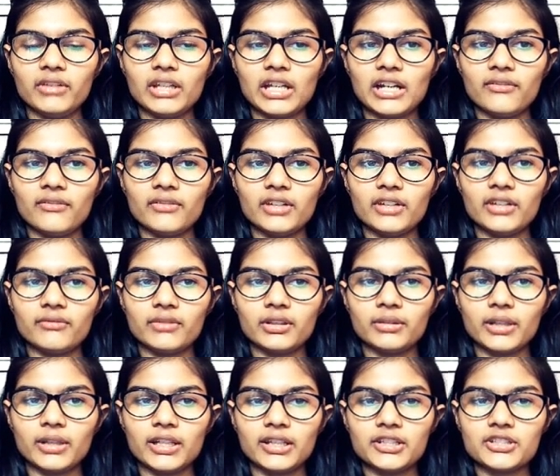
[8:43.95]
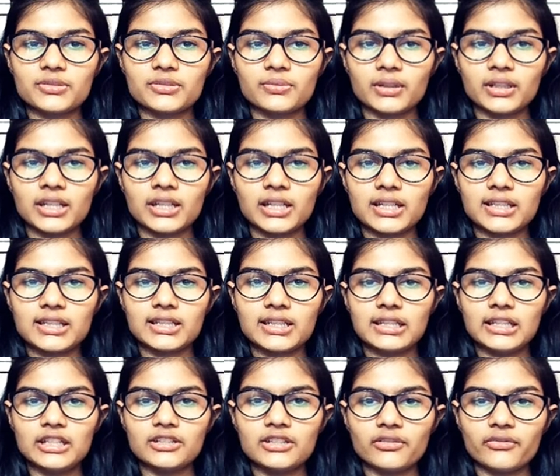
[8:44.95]
Then we have n1 minus 1 are
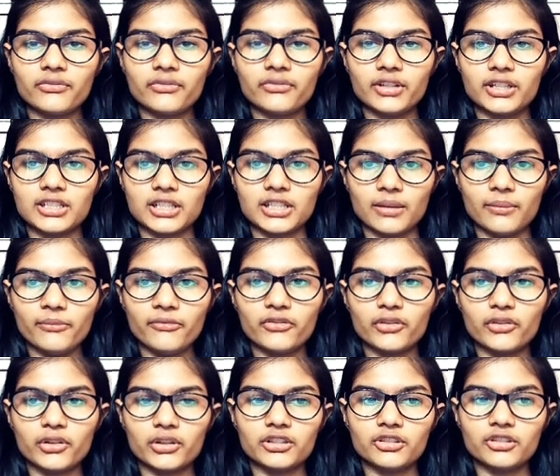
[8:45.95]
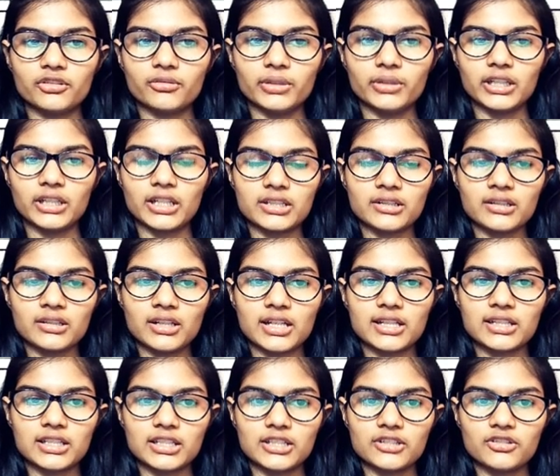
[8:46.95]
degrees of freedom for the
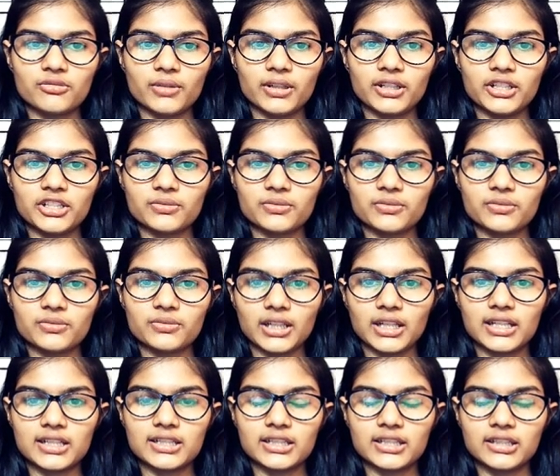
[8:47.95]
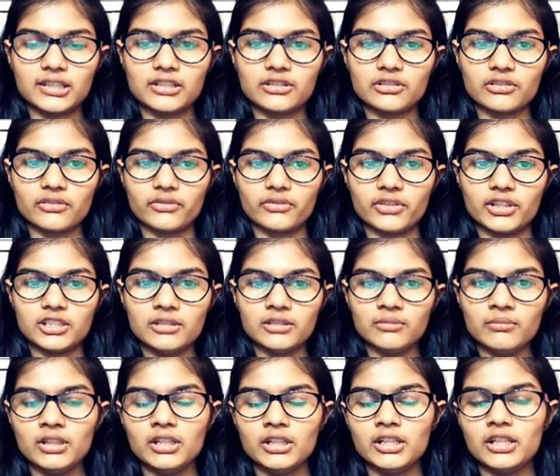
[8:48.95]
numerator and n2 minus 1 are degrees of
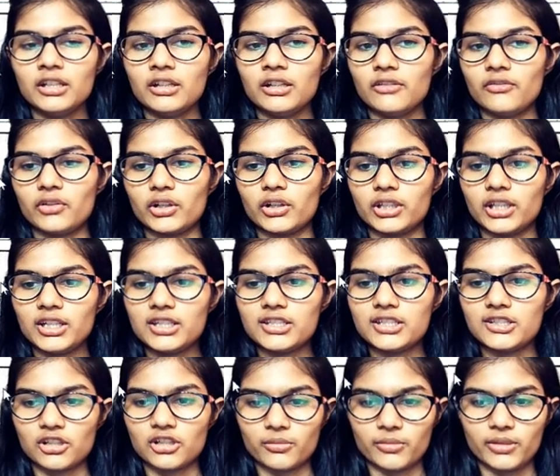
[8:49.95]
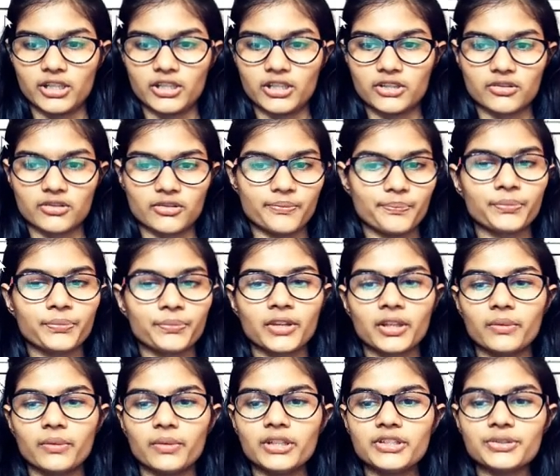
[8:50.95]
freedom for the denominator.
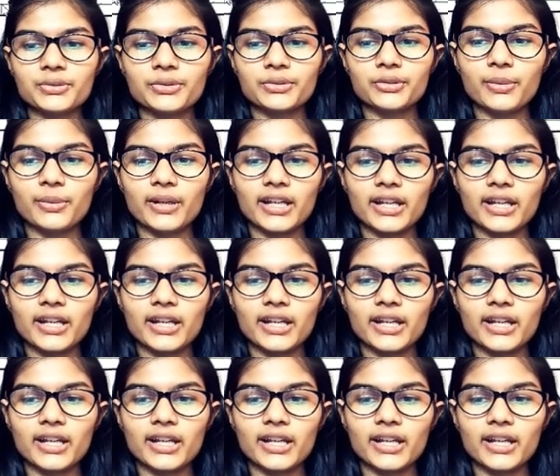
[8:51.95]
Right,